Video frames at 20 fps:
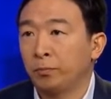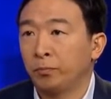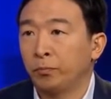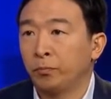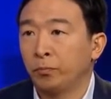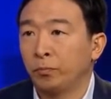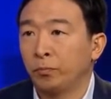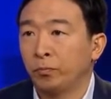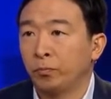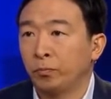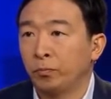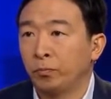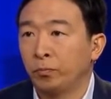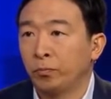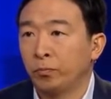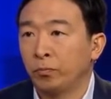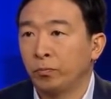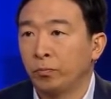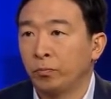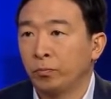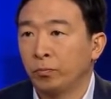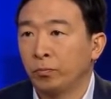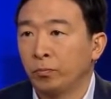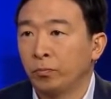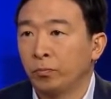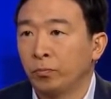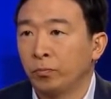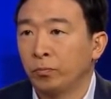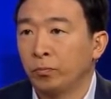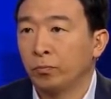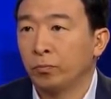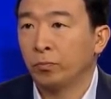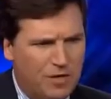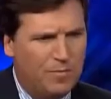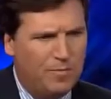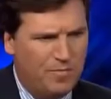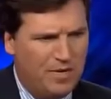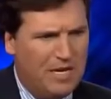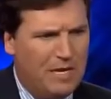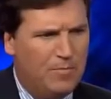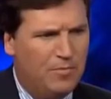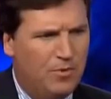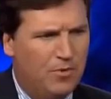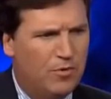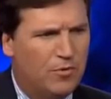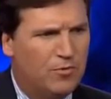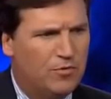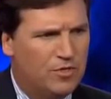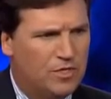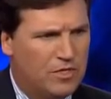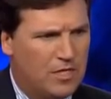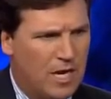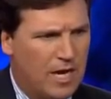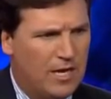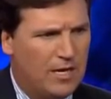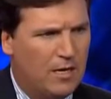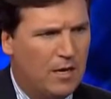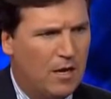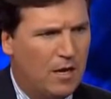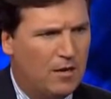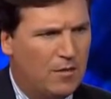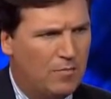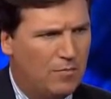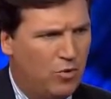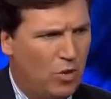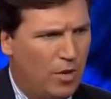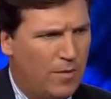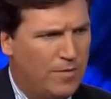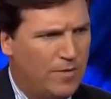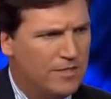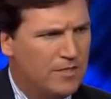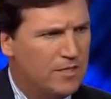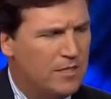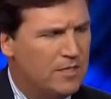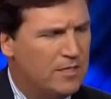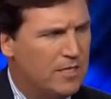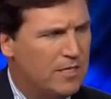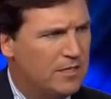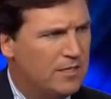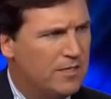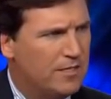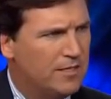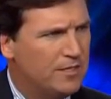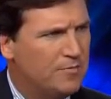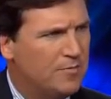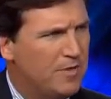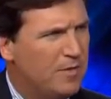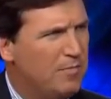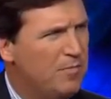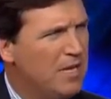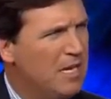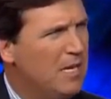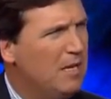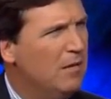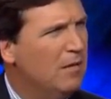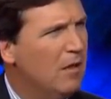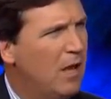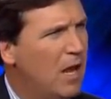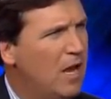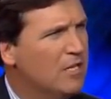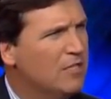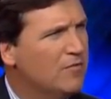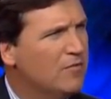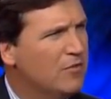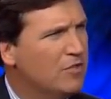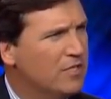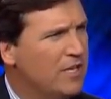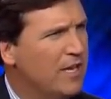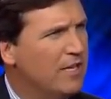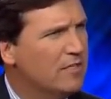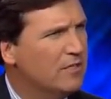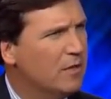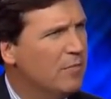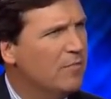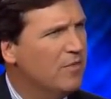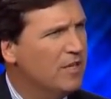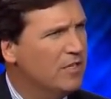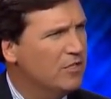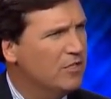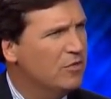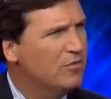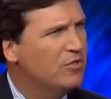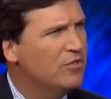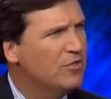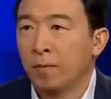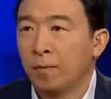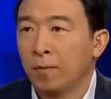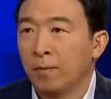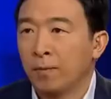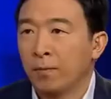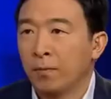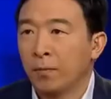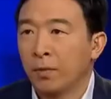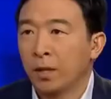Last question. Shouldn't people who cite unemployment statistics be penalized for saying something so stupid?